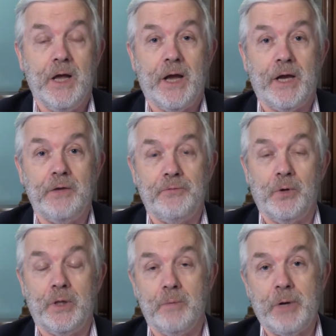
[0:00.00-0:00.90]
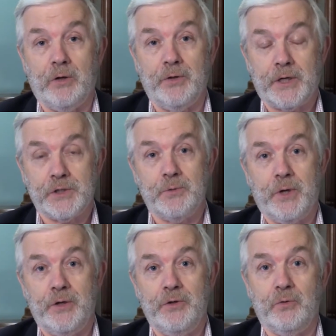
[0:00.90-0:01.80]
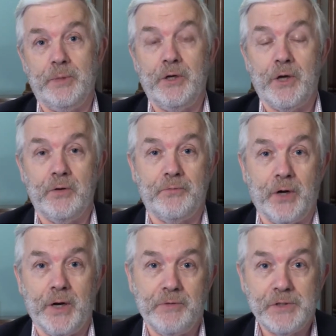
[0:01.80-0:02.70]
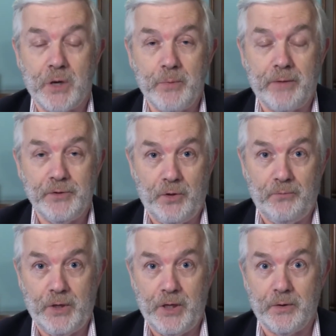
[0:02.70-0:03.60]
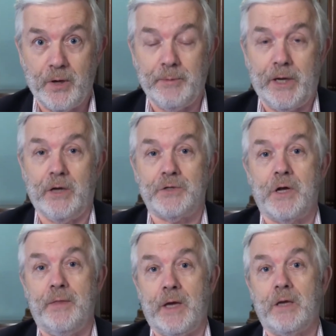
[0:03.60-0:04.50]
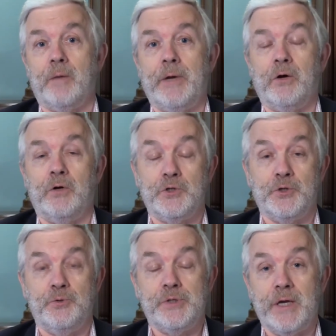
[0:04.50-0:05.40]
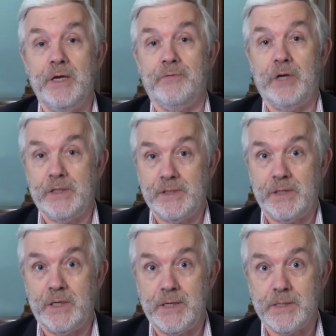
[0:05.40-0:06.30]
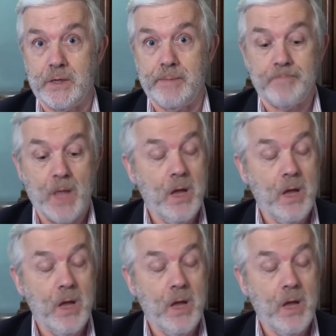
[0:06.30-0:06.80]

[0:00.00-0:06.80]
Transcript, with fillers: and if you hit the bell next to it, you'll be notified every time we have a new video coming out, and they come out on a Tuesday evening Sydney time.